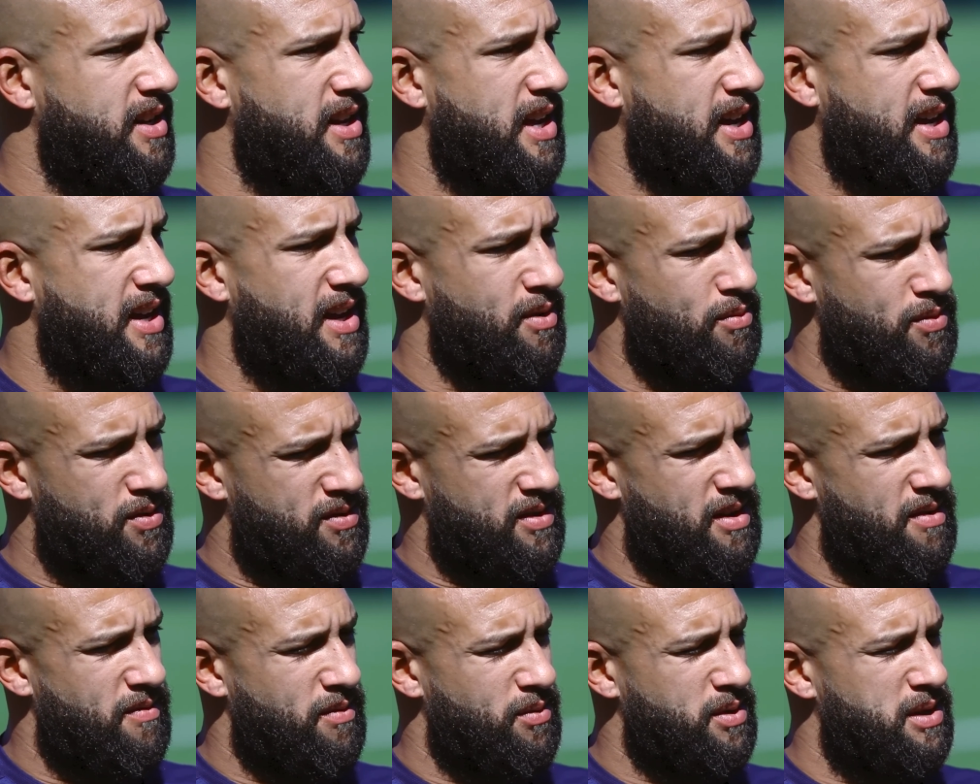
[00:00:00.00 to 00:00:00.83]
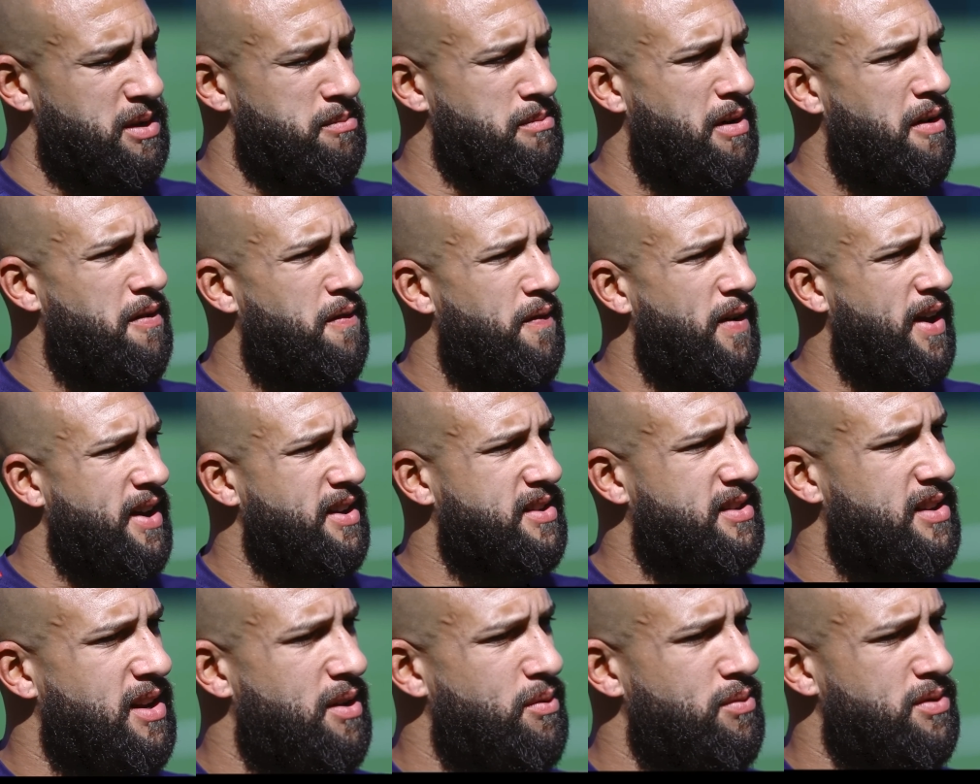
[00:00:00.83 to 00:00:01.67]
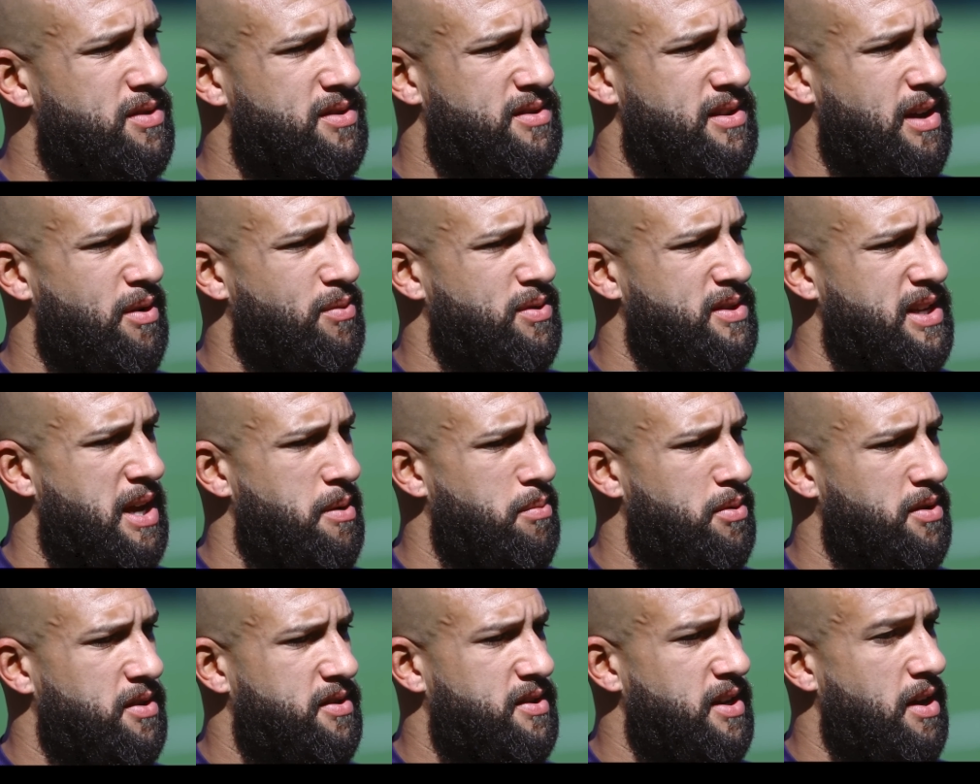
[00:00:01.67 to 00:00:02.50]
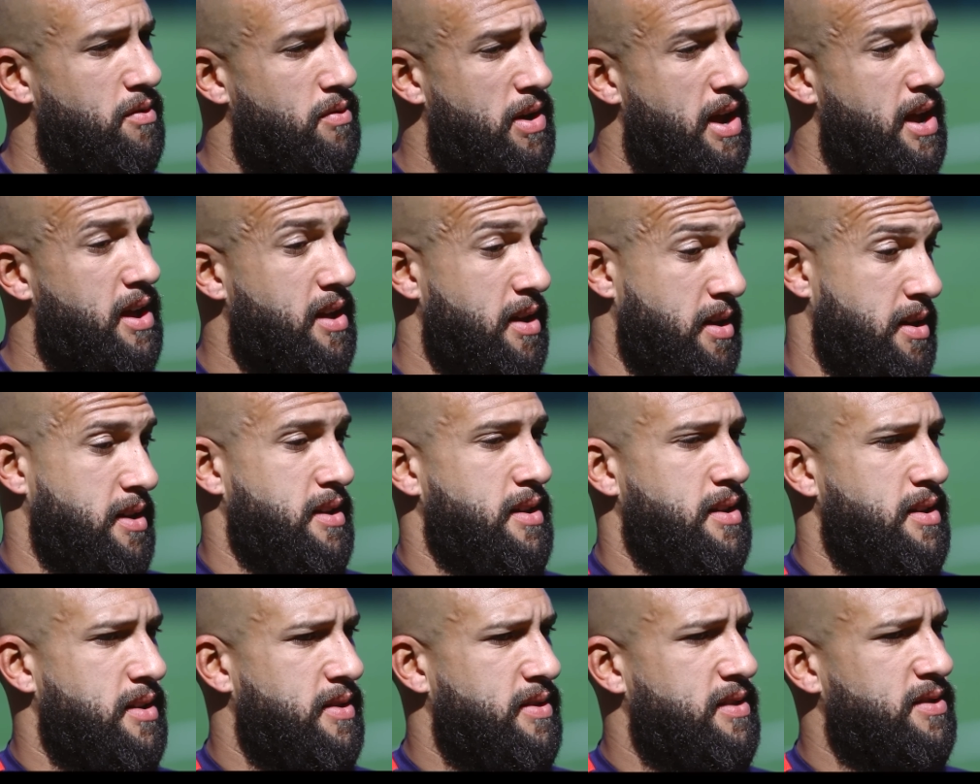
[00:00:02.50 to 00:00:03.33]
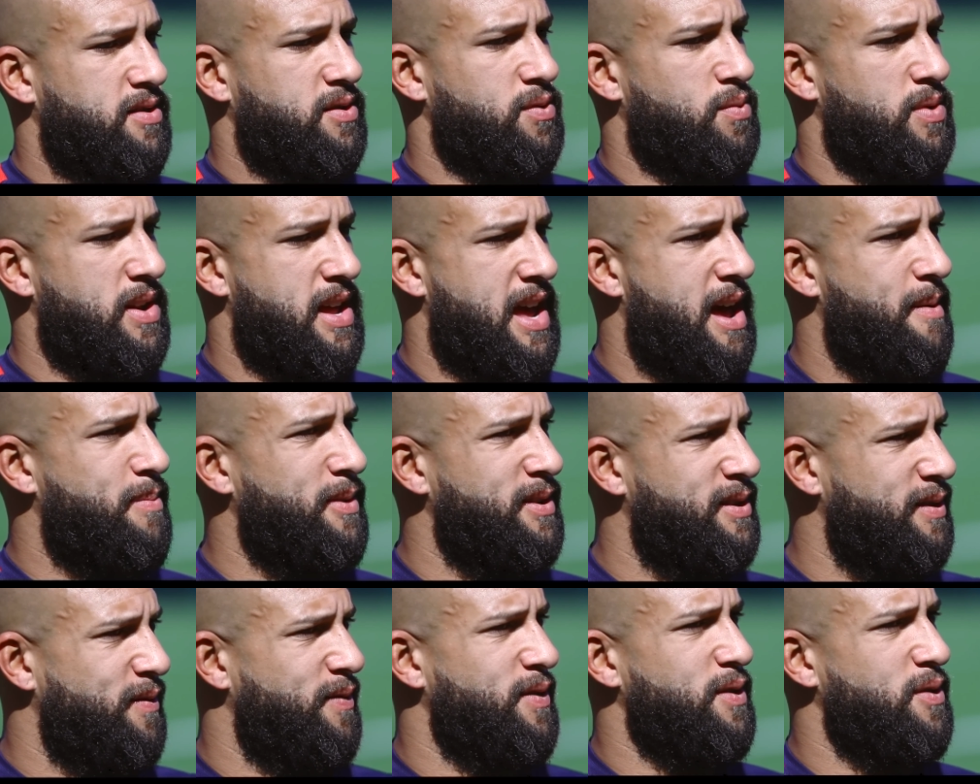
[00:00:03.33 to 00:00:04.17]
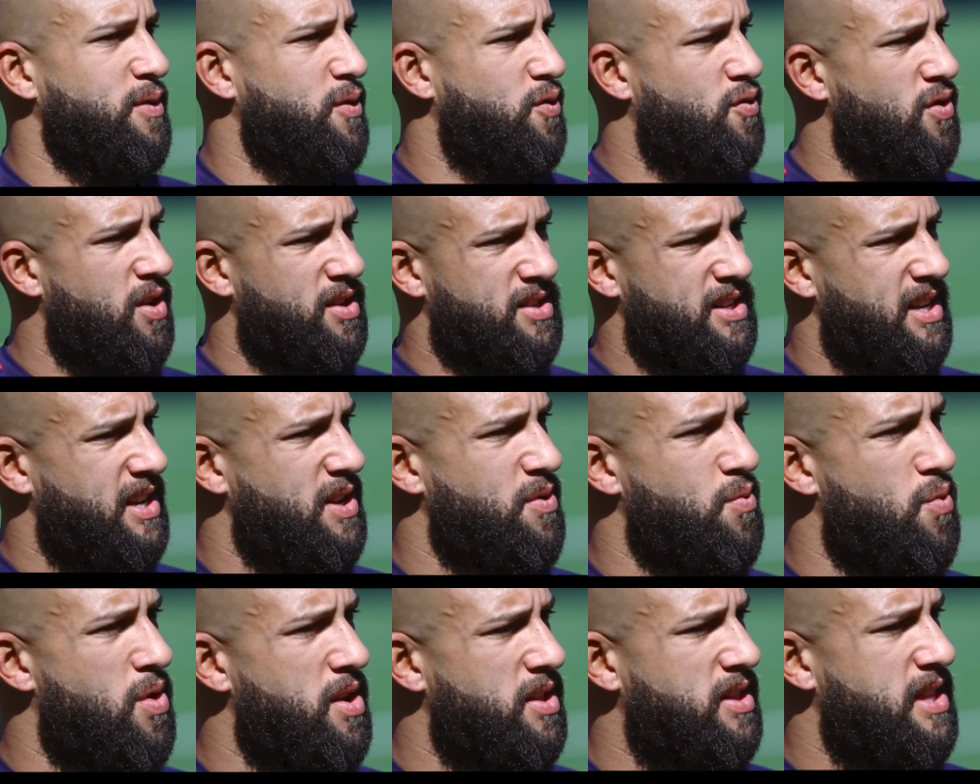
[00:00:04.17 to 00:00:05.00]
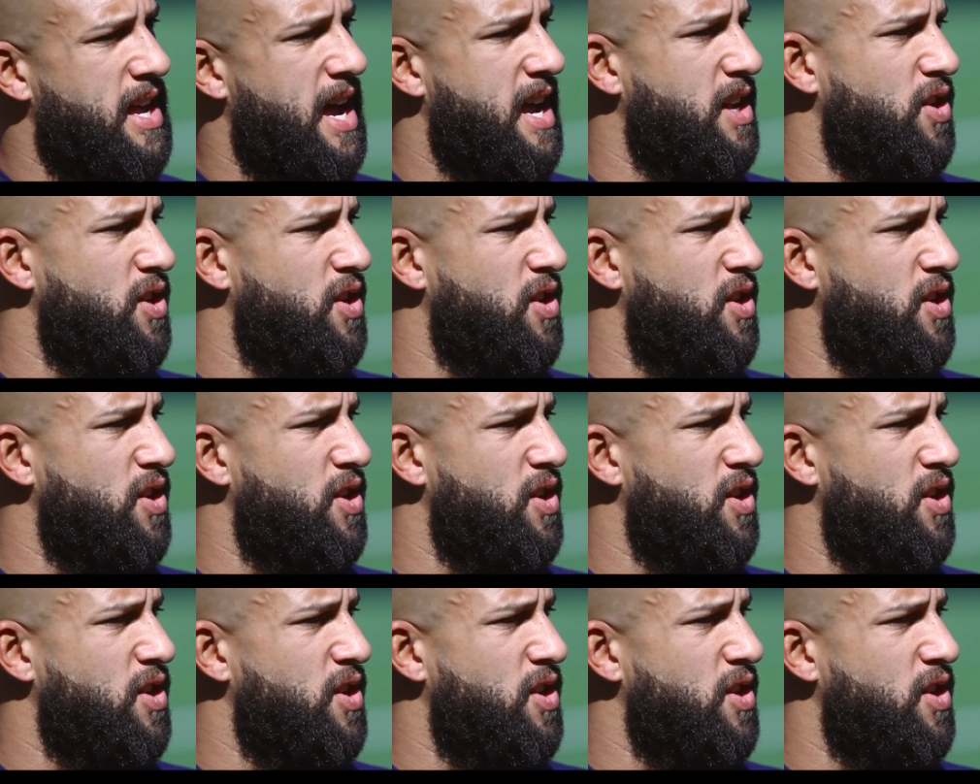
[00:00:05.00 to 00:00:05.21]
Like it was in my face, and I was able to say, right, this is what happens if you do drugs. I didn't want that.